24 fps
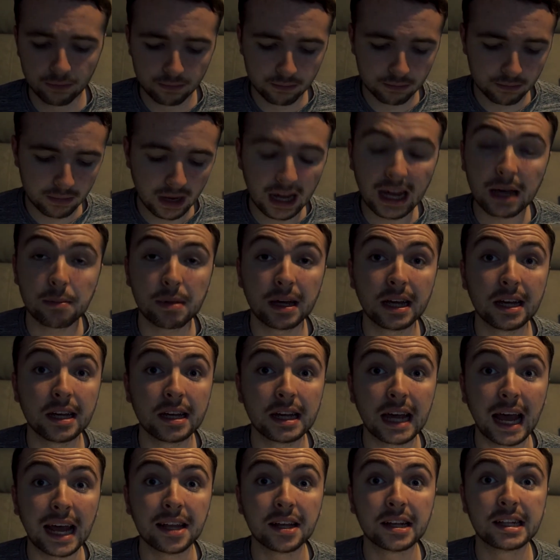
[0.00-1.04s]
maybe
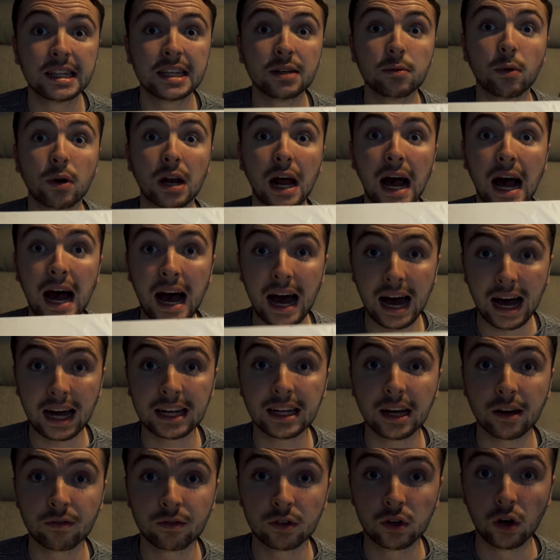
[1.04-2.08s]
getting to see what I
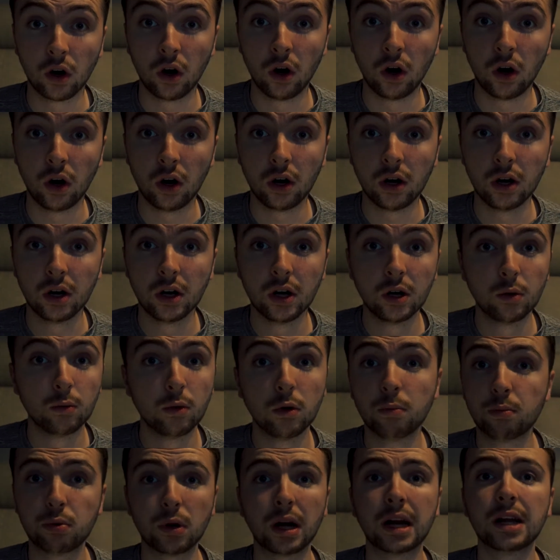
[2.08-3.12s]
have got will
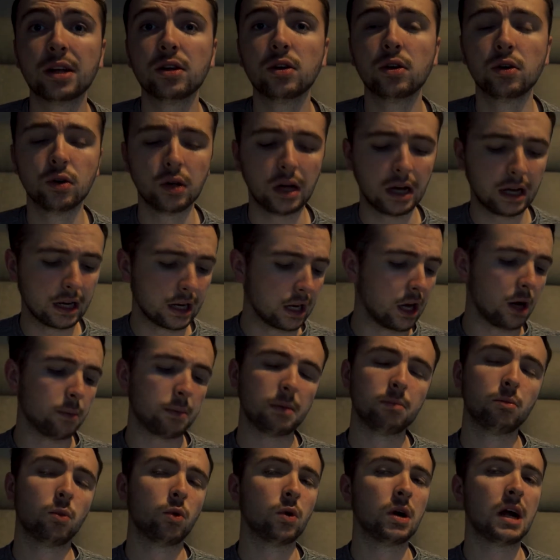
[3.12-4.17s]
bring you a little
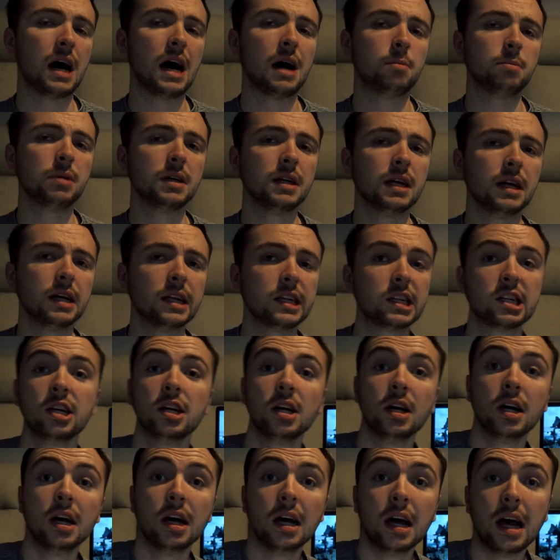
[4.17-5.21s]
bit more happiness.
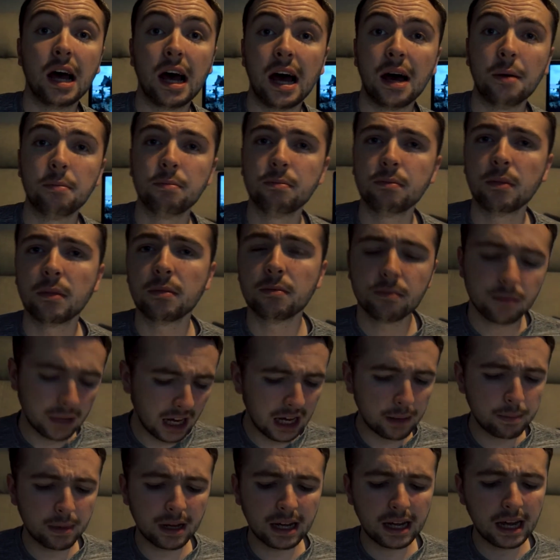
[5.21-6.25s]

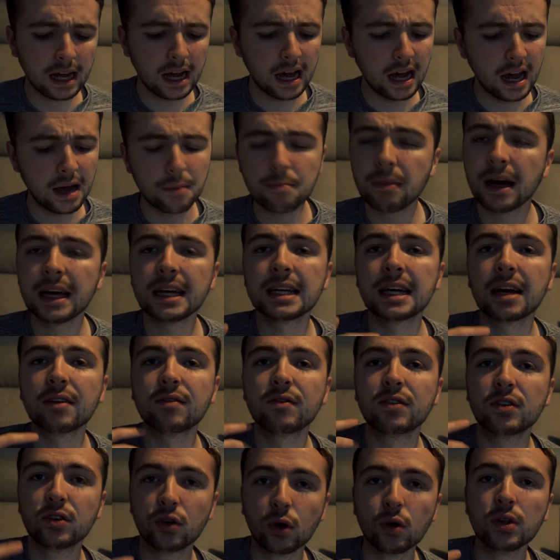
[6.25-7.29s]
Maybe it might give
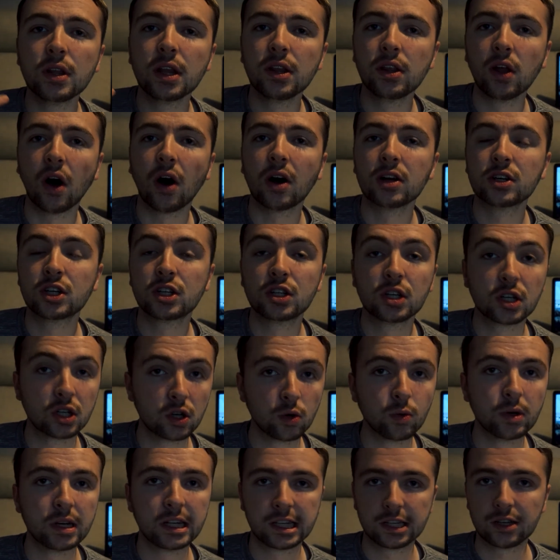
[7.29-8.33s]
you the nudge to
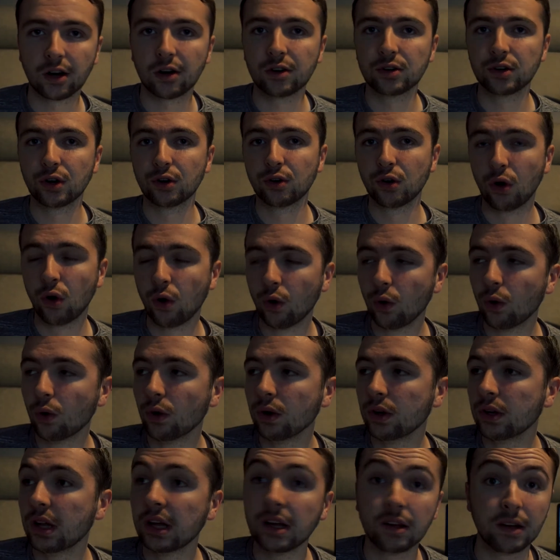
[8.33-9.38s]
go and start your
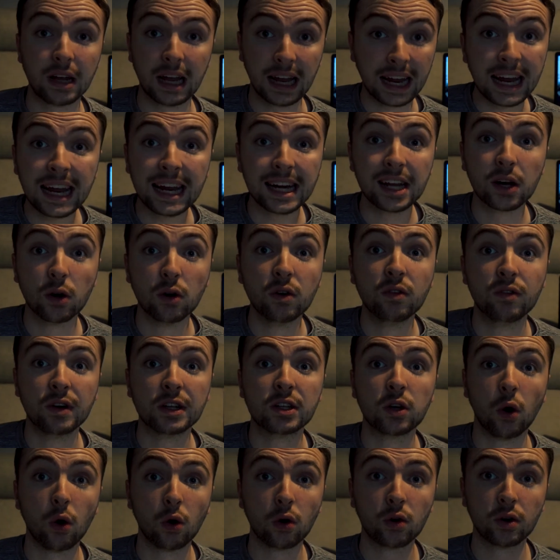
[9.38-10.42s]
own aerial
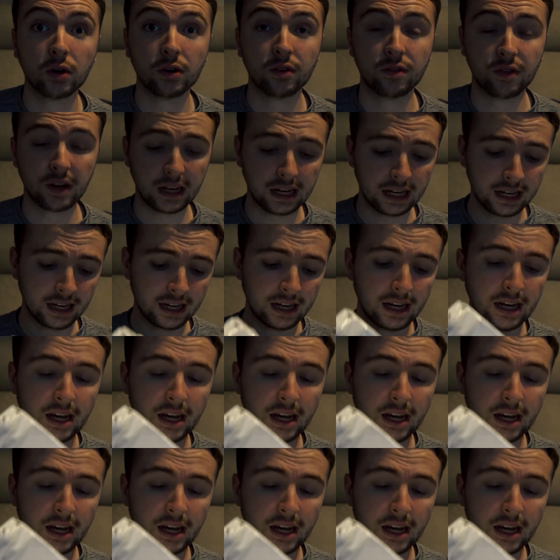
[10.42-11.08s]
photography